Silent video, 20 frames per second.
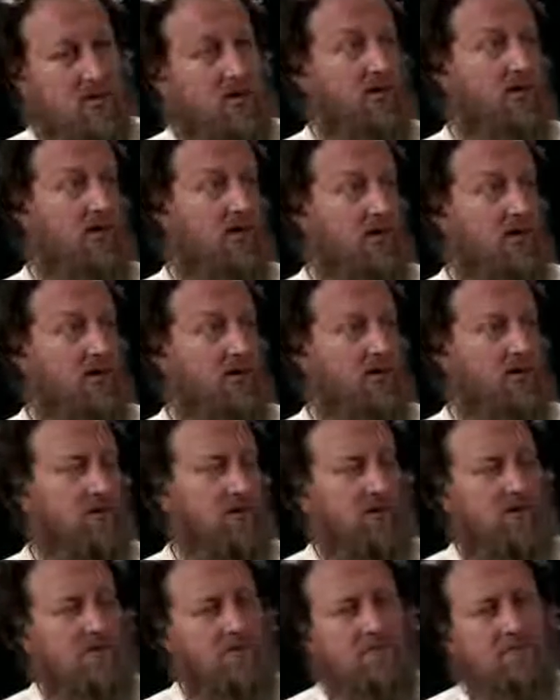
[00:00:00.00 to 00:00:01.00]
unique,
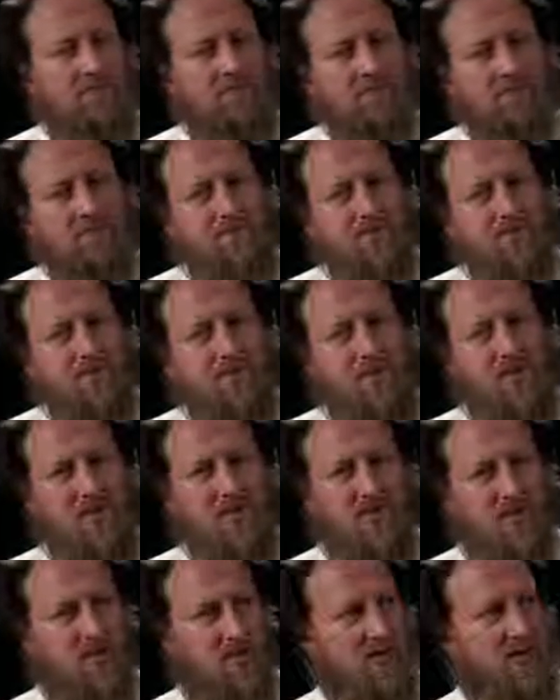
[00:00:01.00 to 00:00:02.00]

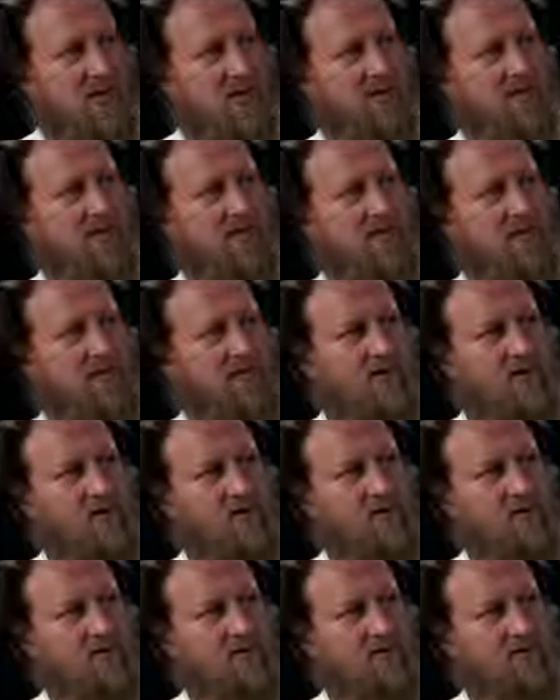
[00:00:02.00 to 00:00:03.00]
to the need for
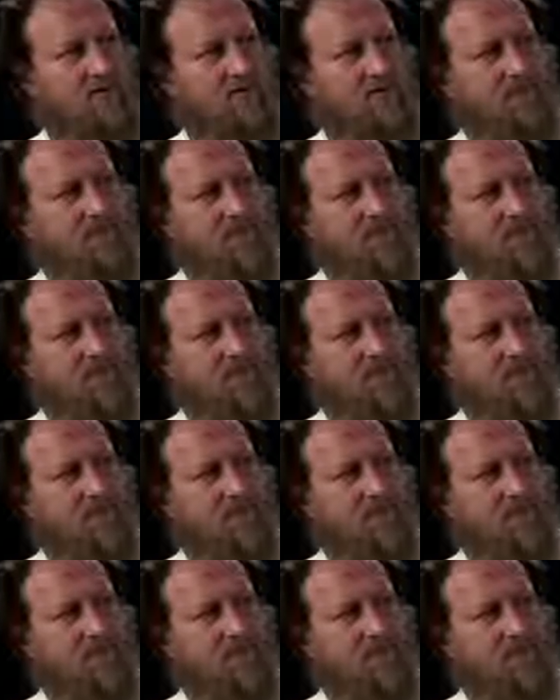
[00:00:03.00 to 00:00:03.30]
revelation.